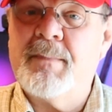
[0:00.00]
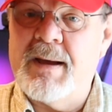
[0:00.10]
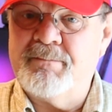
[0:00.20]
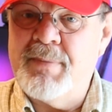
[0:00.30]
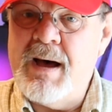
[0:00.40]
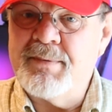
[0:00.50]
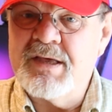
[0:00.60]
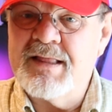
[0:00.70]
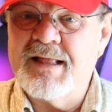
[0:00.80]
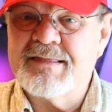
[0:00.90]
By
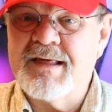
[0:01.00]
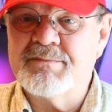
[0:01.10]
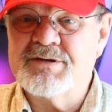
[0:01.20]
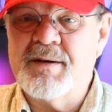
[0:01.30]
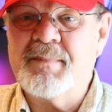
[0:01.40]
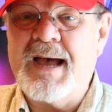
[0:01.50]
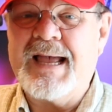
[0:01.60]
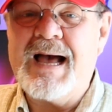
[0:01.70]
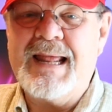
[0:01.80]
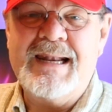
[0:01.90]
popping that thumbs up
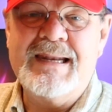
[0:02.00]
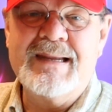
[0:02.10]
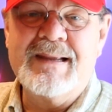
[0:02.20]
icon.